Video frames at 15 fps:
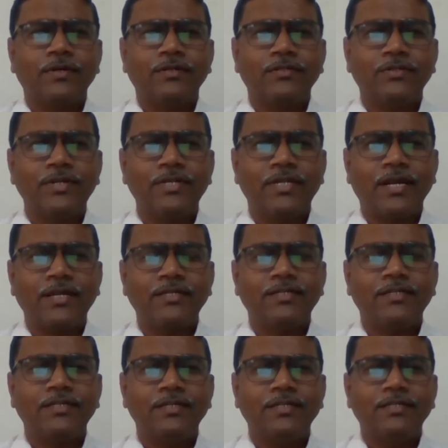So in
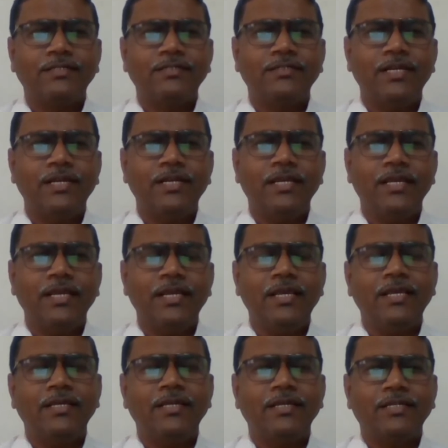that
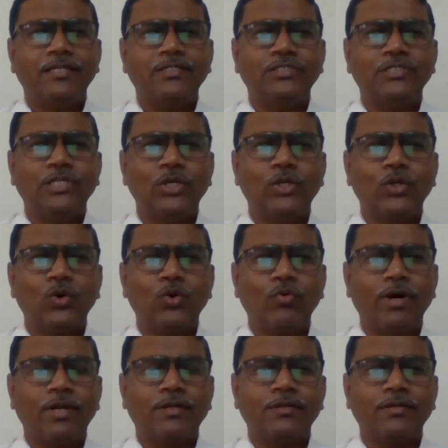CTE-01,